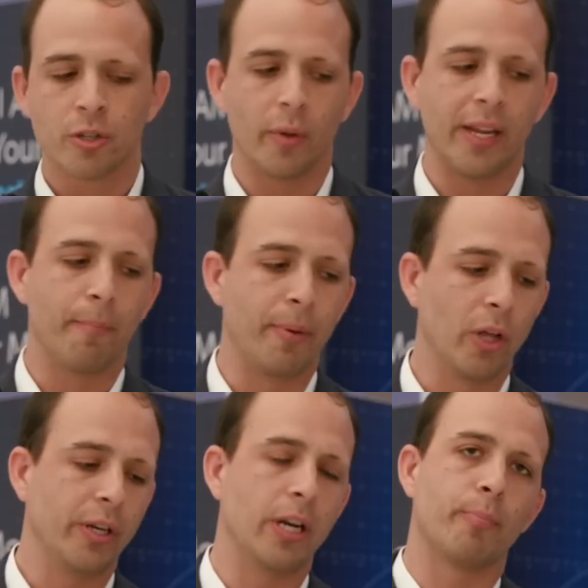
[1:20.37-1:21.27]
So the
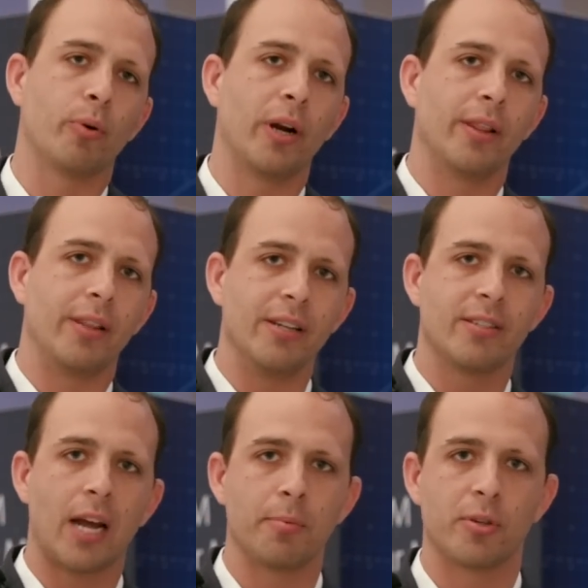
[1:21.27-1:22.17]
ability to print these
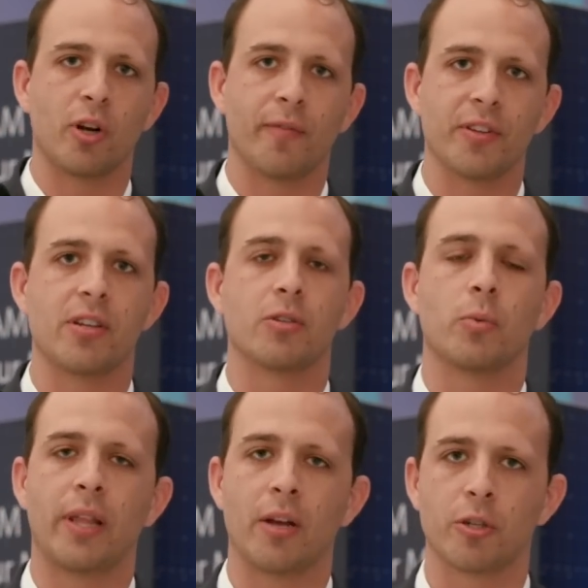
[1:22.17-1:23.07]
type of surfaces
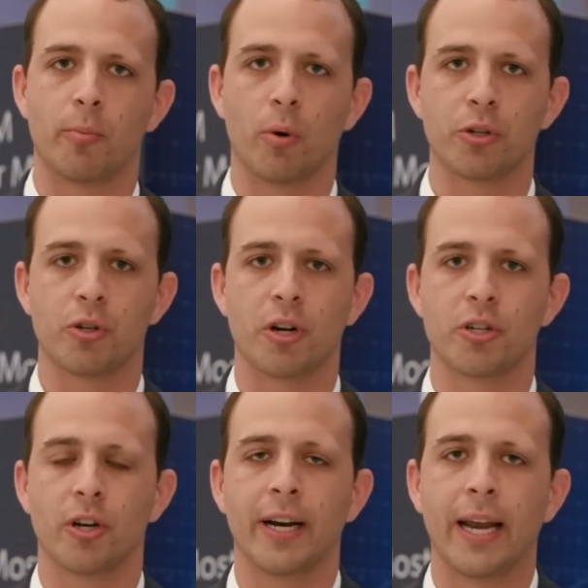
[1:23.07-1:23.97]
without support
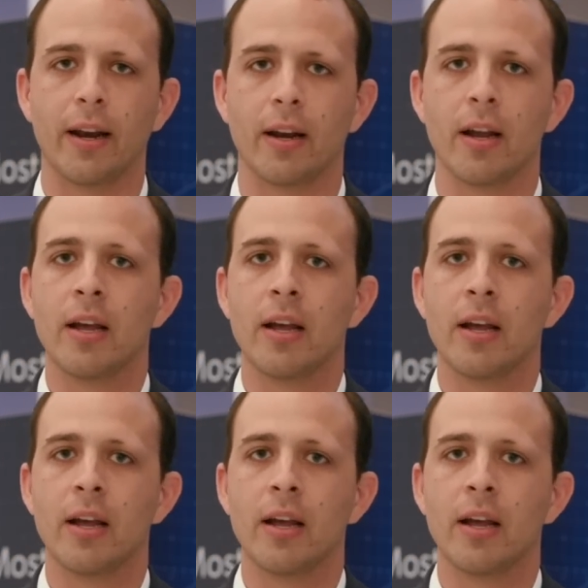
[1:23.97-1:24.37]
structure, again,